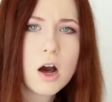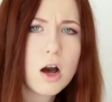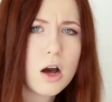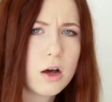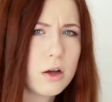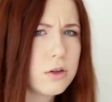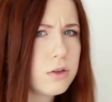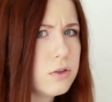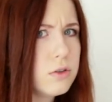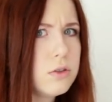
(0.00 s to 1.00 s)

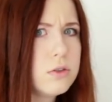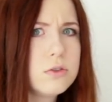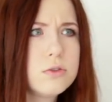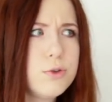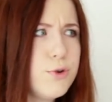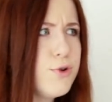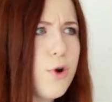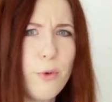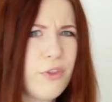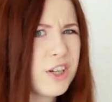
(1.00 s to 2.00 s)

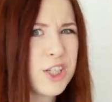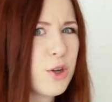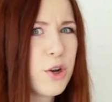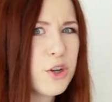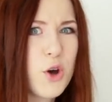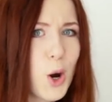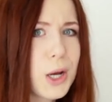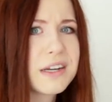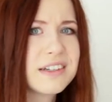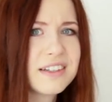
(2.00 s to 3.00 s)
No, there's not a dog
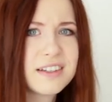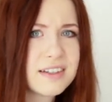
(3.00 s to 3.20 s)
in it.